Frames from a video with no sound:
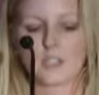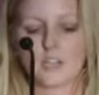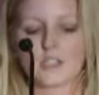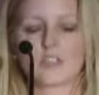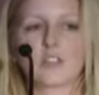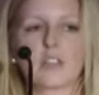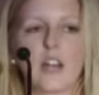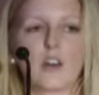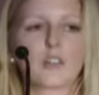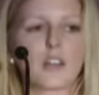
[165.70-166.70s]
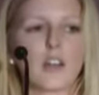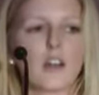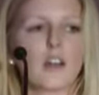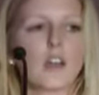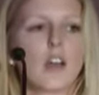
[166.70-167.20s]
retention in
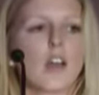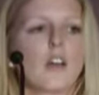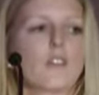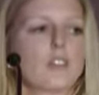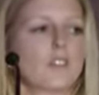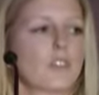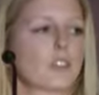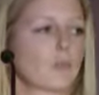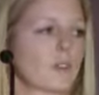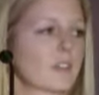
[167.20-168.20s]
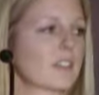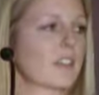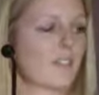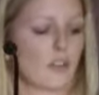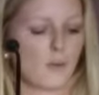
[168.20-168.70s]
healthcare of individuals
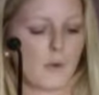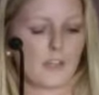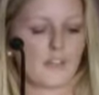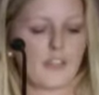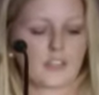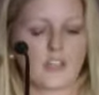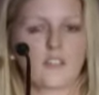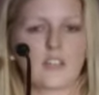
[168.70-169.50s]
living with HIV,